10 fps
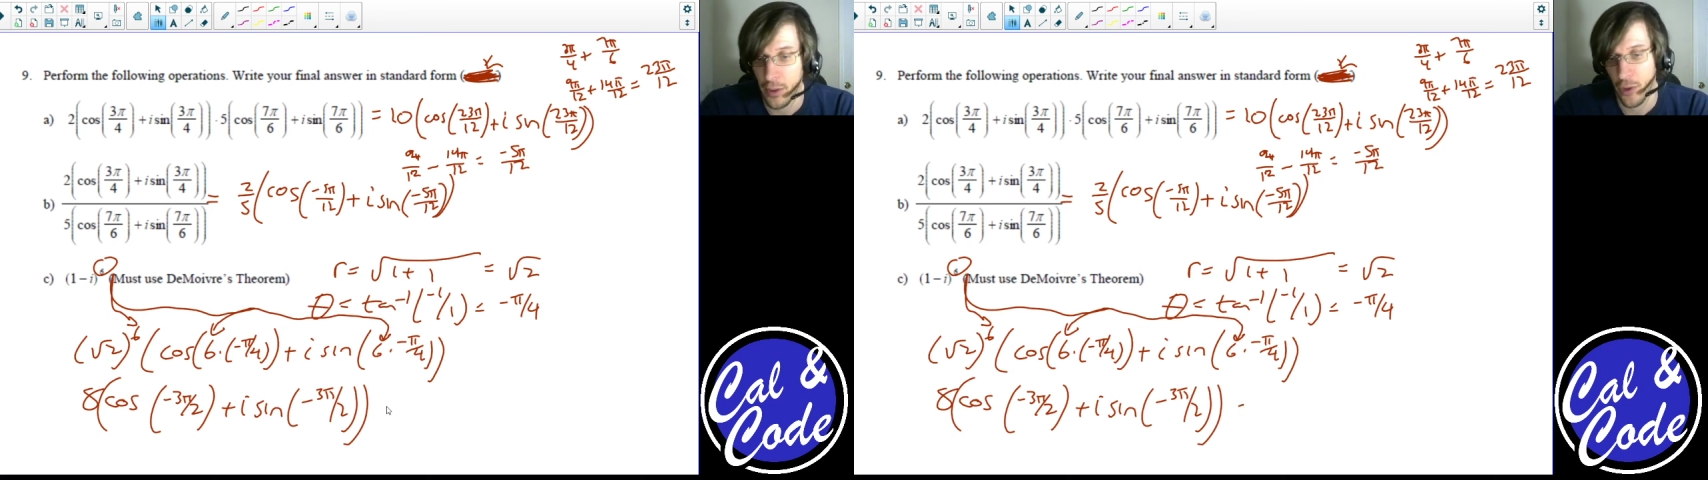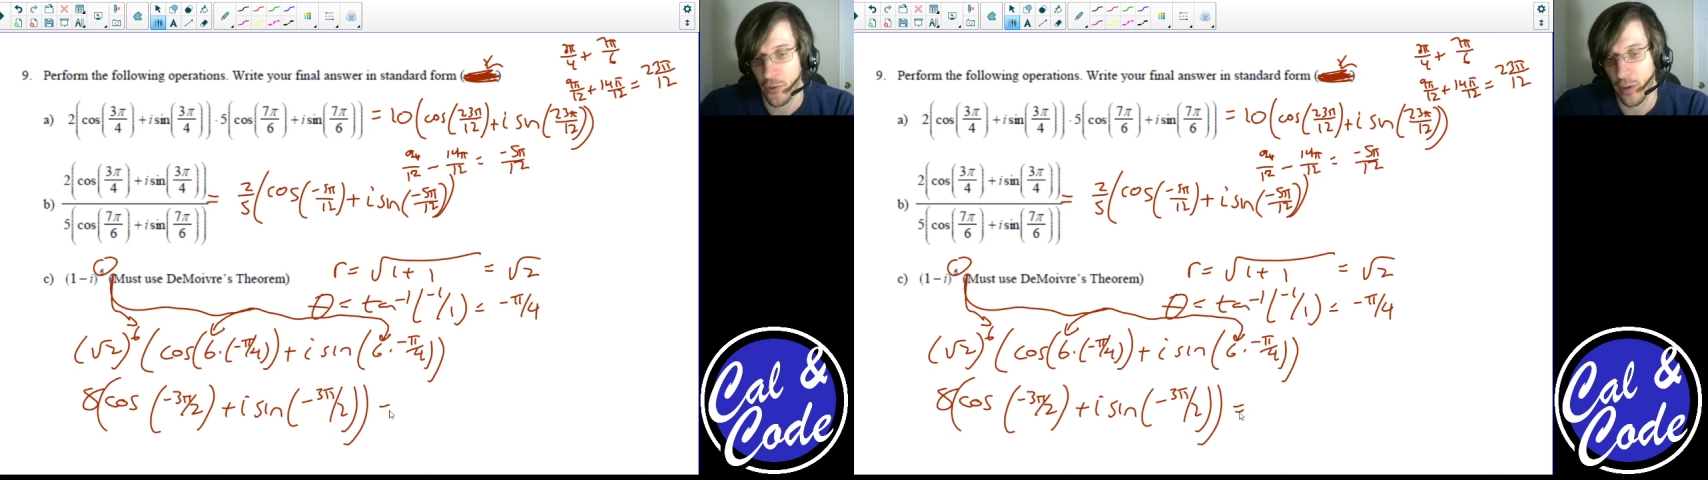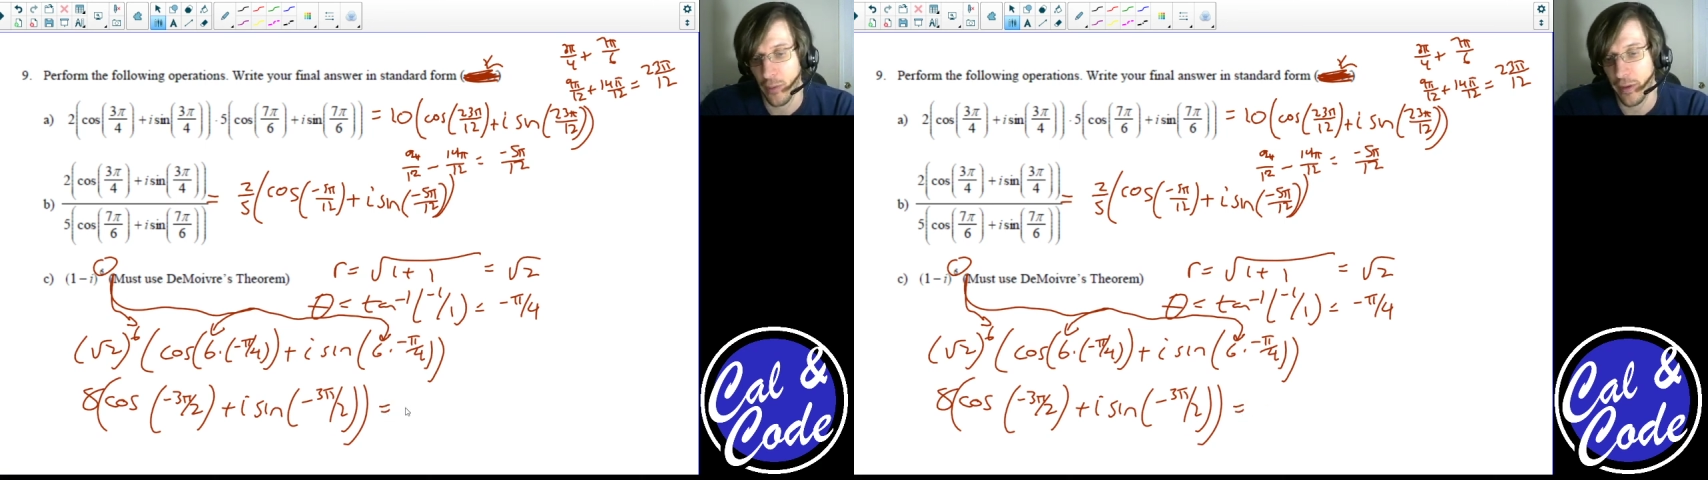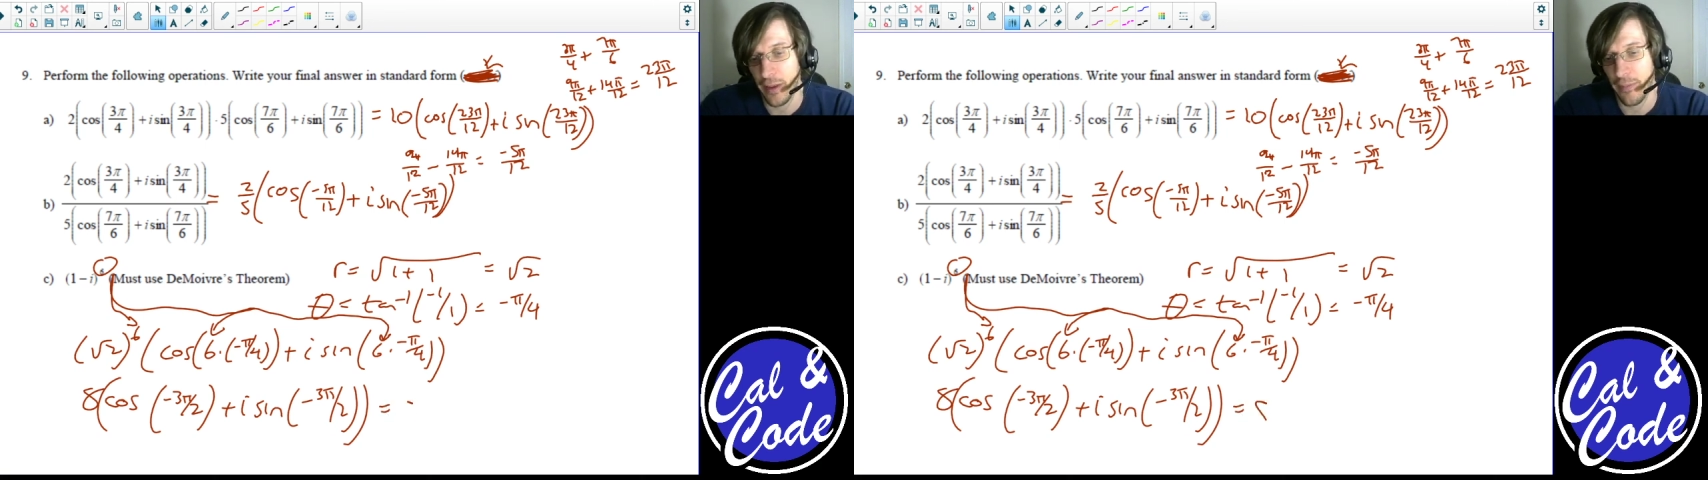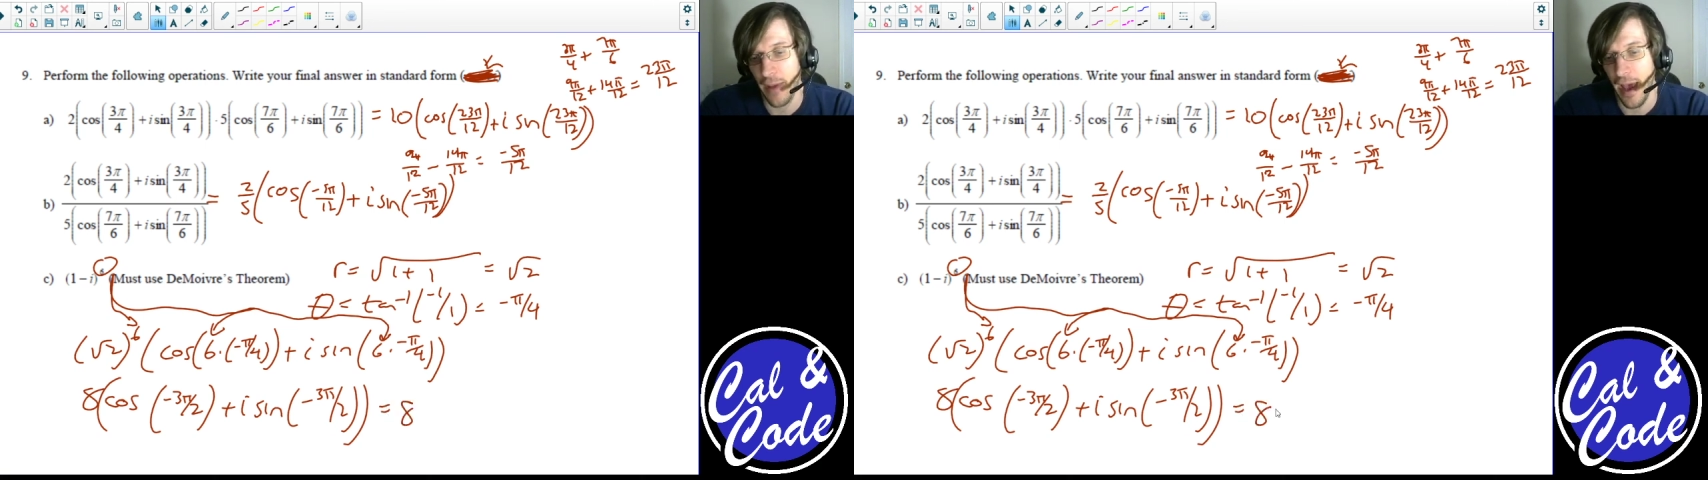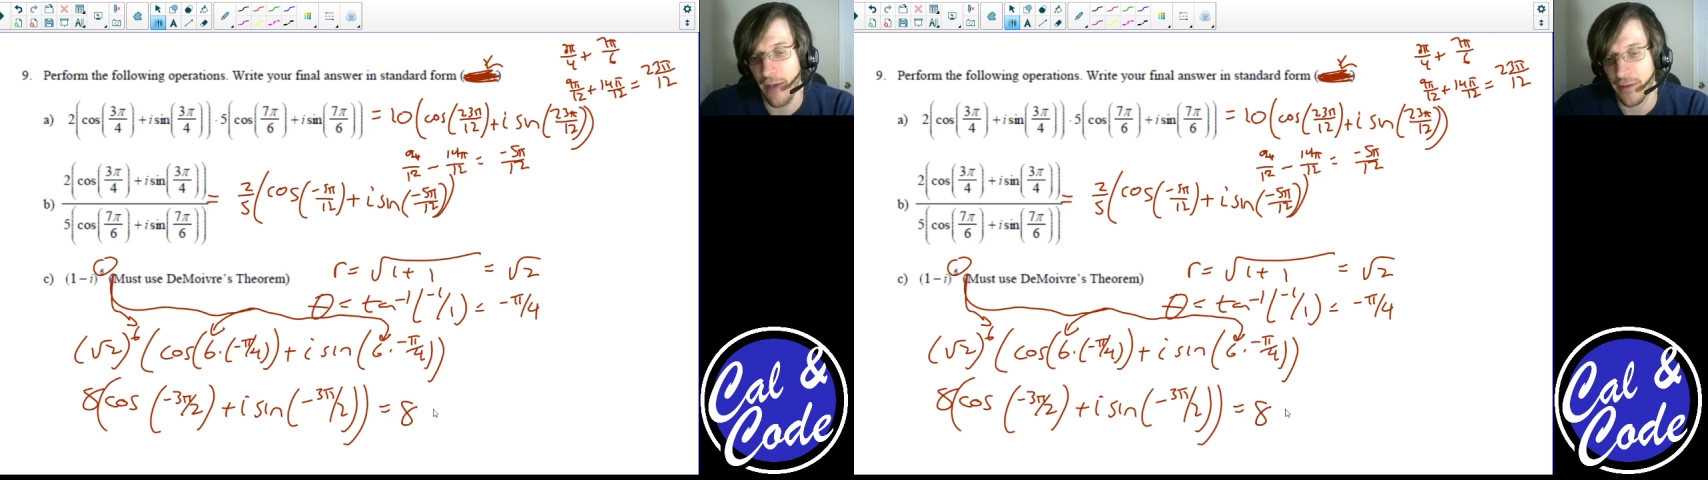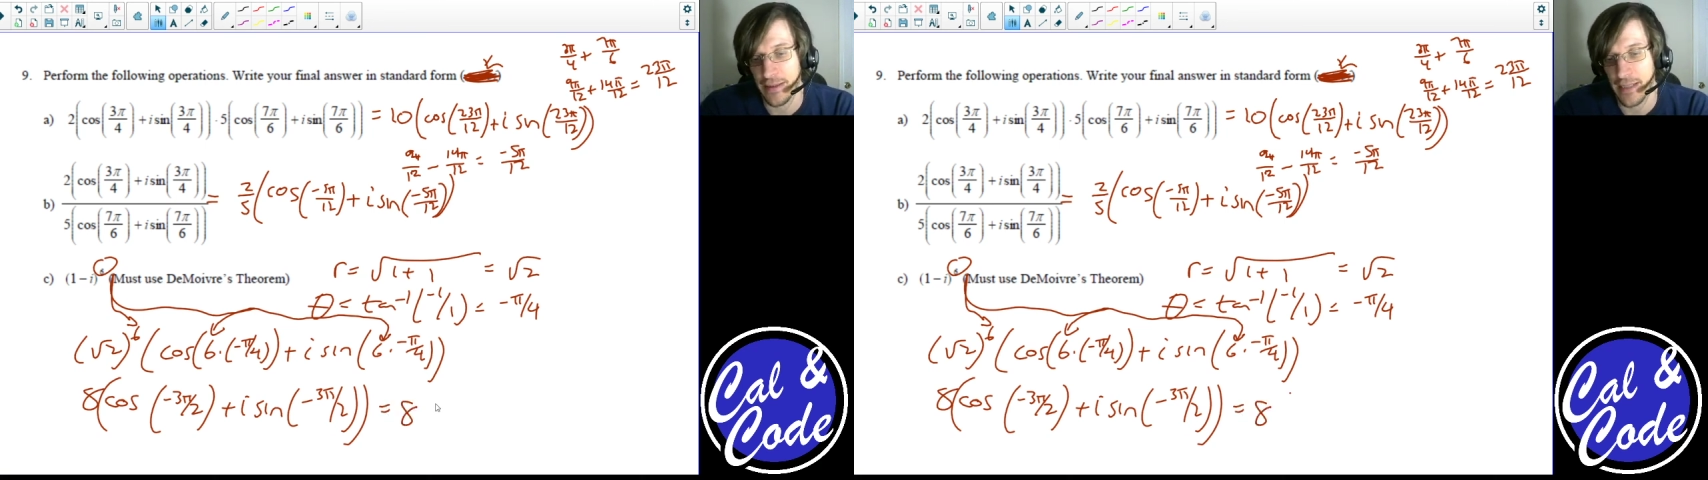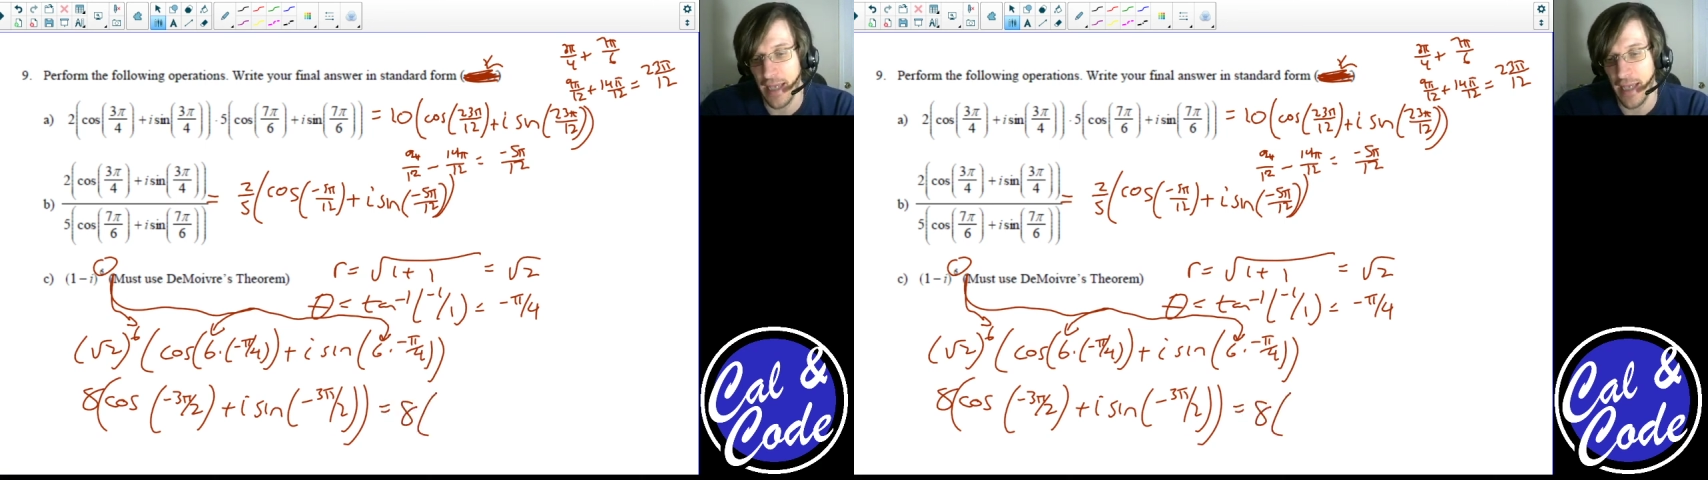So what I really end up having is